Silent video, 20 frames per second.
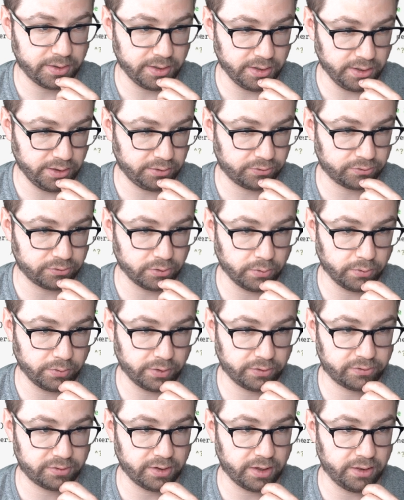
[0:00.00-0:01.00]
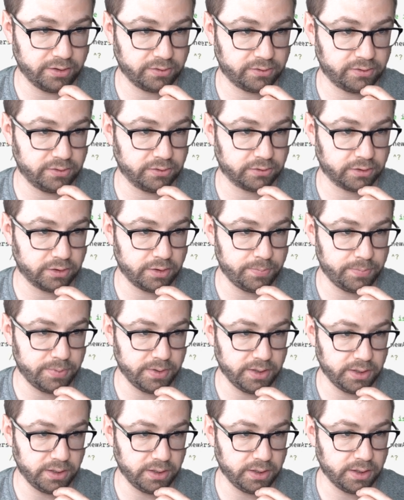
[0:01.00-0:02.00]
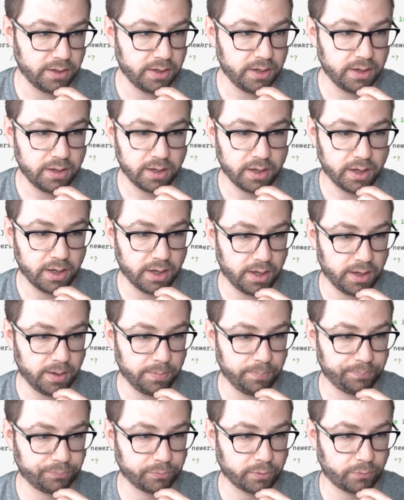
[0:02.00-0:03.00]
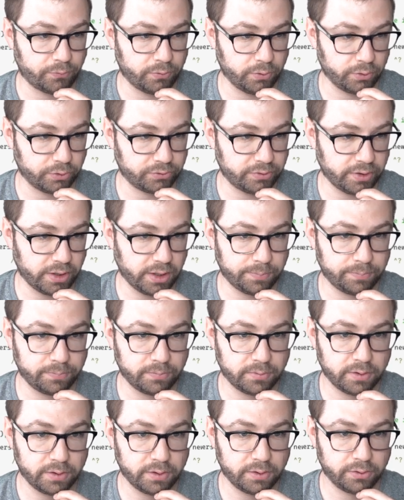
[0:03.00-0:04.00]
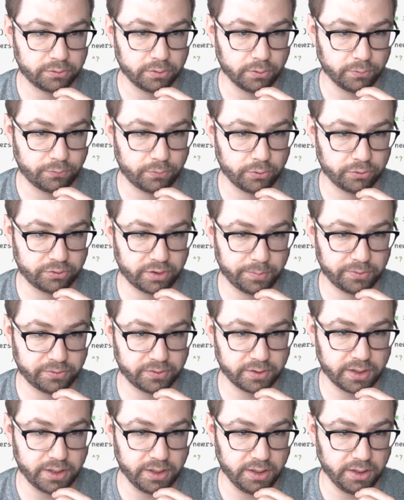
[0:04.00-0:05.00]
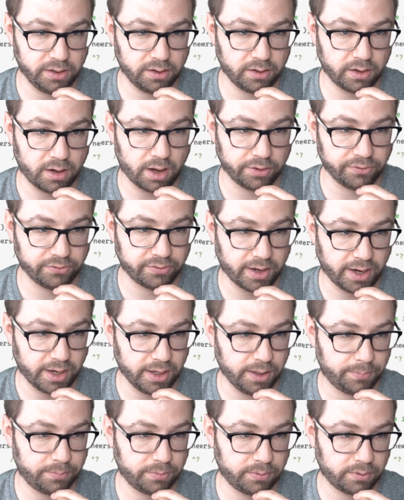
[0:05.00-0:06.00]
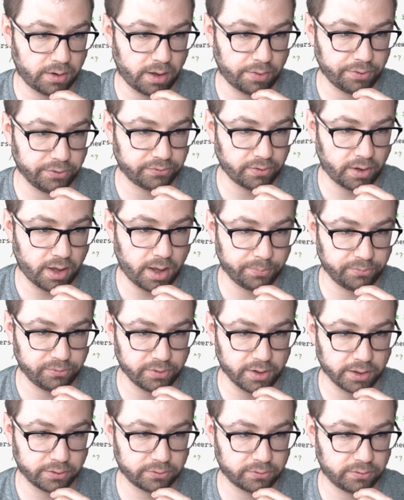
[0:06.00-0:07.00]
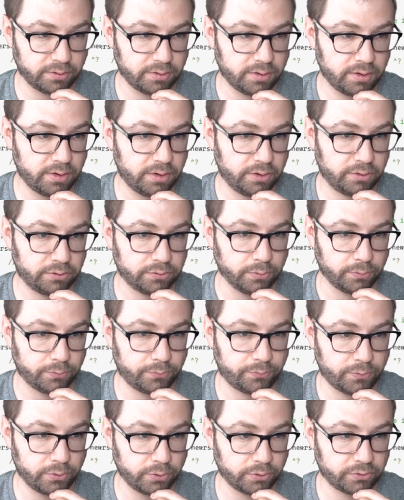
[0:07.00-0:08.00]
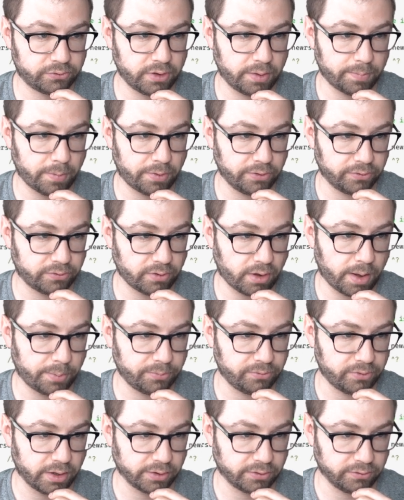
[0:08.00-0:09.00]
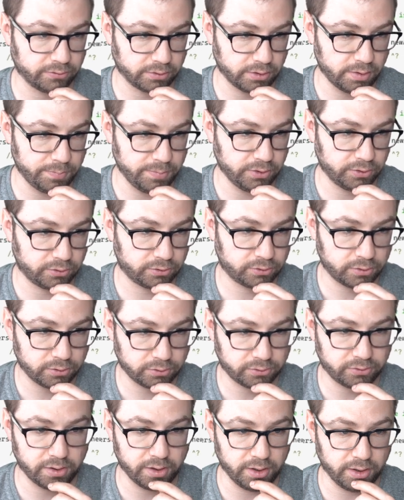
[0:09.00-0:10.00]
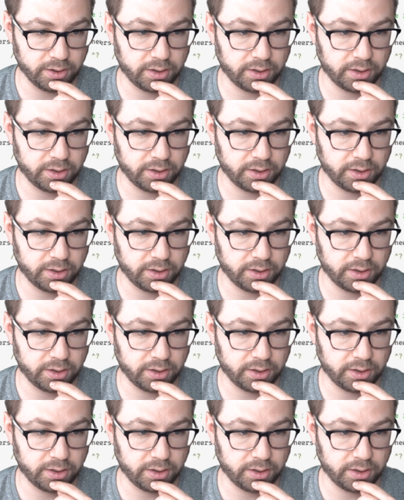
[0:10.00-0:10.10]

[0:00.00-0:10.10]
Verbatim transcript: key. So let's say this is going to be um, first name. So first name is the key on type on this object. So first name on this object is going to be Circe,